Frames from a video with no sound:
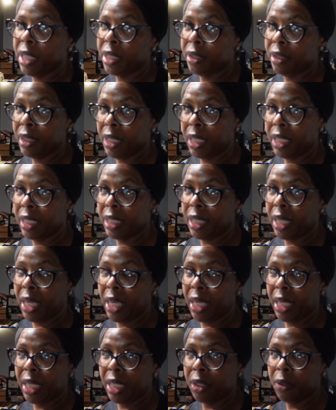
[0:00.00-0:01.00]
I take
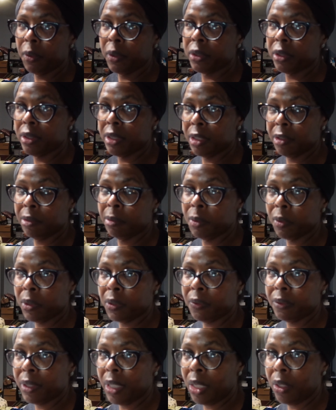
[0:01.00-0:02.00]
a 1/4 teaspoon
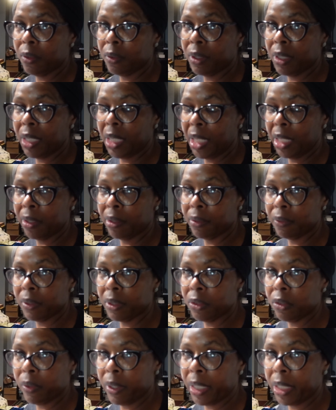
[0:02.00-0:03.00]
of salt out of
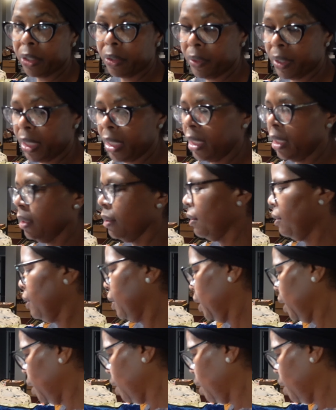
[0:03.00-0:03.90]
the dry ingredients.